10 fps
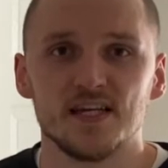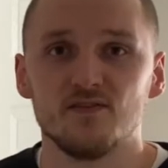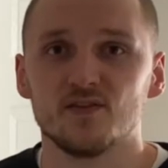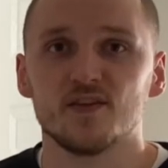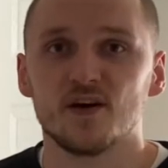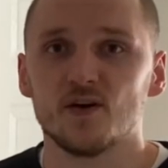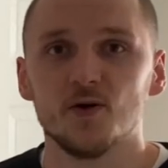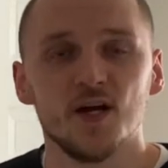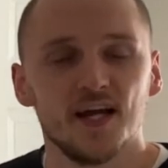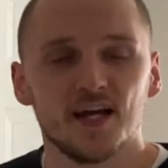even
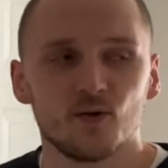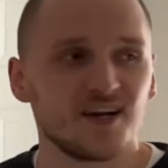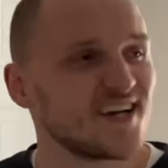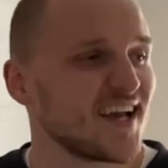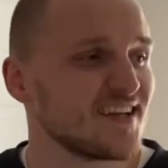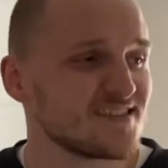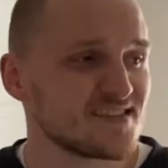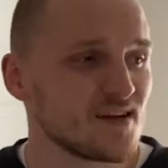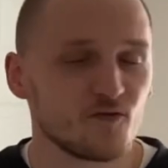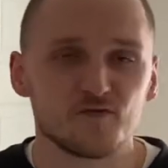though it went
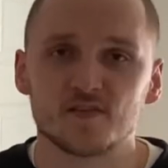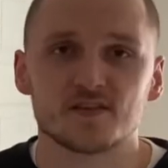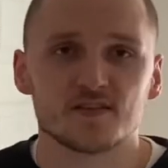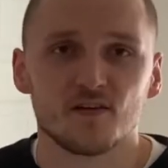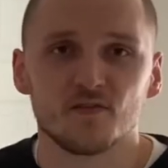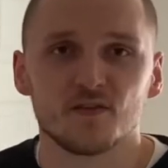against some of the stuff